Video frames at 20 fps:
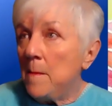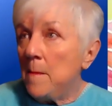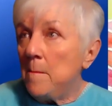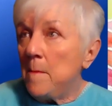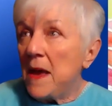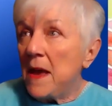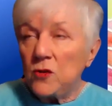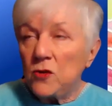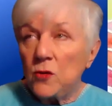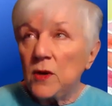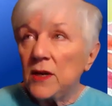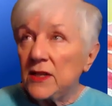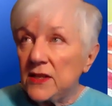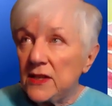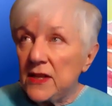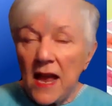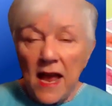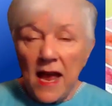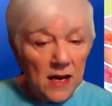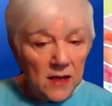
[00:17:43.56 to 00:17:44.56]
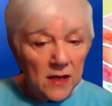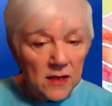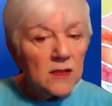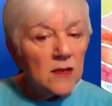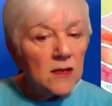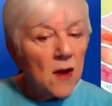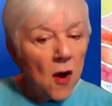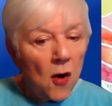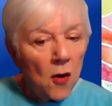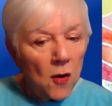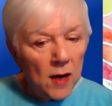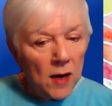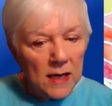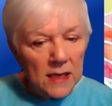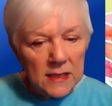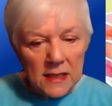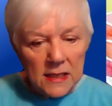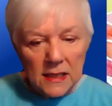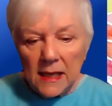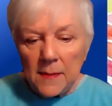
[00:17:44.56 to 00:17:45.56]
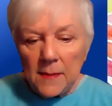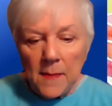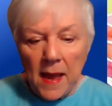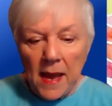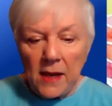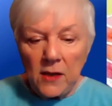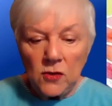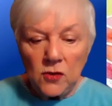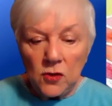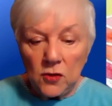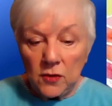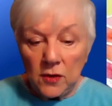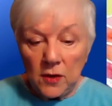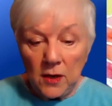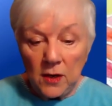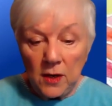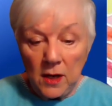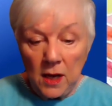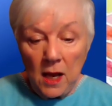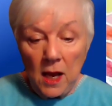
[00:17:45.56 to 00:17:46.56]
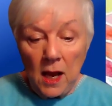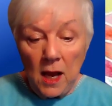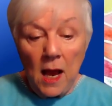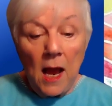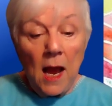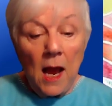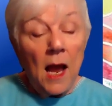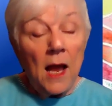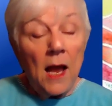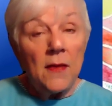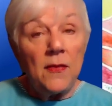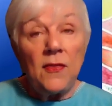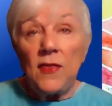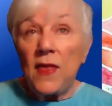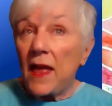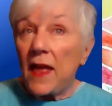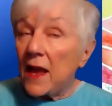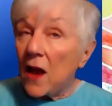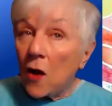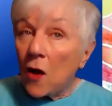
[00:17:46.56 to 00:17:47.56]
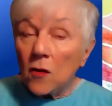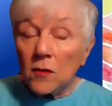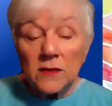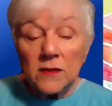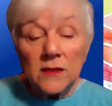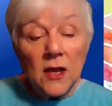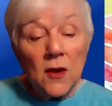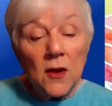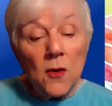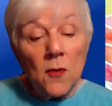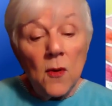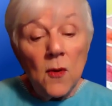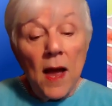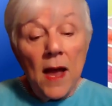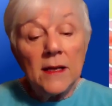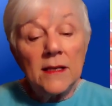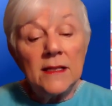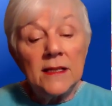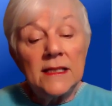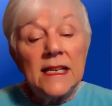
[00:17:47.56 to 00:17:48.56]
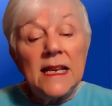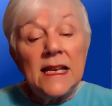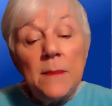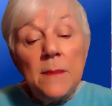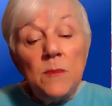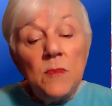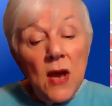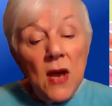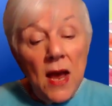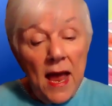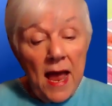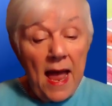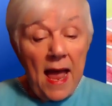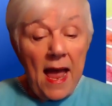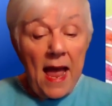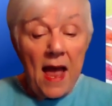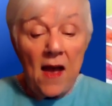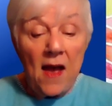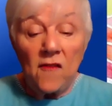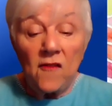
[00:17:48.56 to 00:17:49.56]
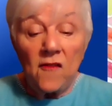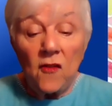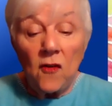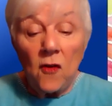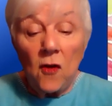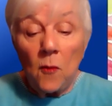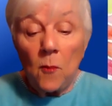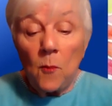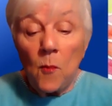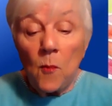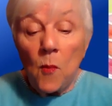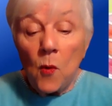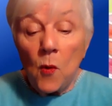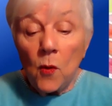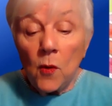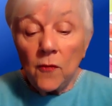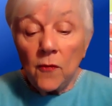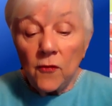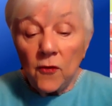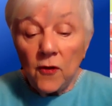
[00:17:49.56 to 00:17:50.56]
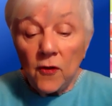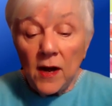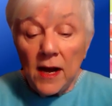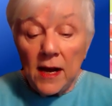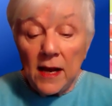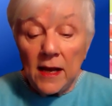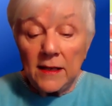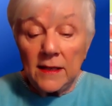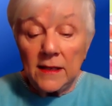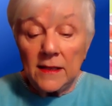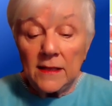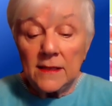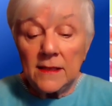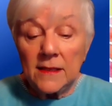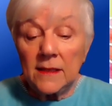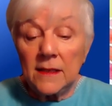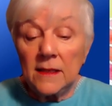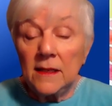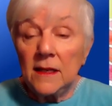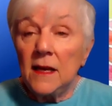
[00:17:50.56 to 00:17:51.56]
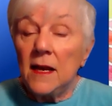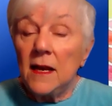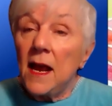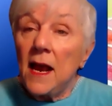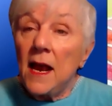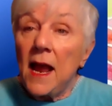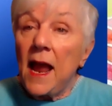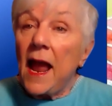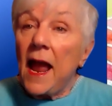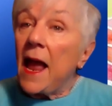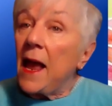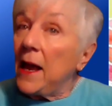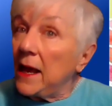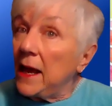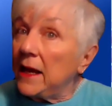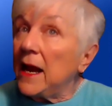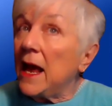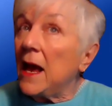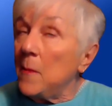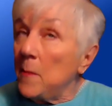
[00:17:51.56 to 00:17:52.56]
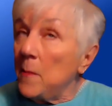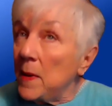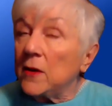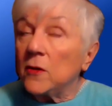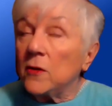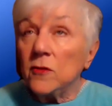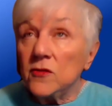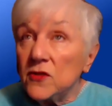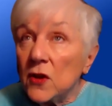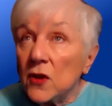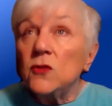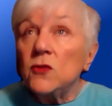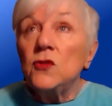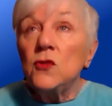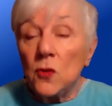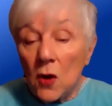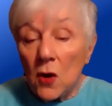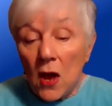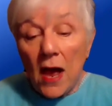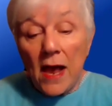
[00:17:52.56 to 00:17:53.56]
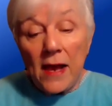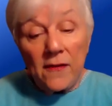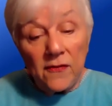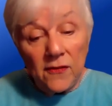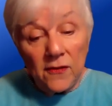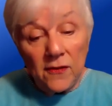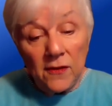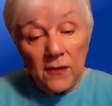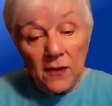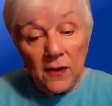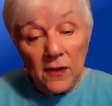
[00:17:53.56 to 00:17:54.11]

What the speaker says: metrics that are easily measured. They also seem to have more friends and a better social life.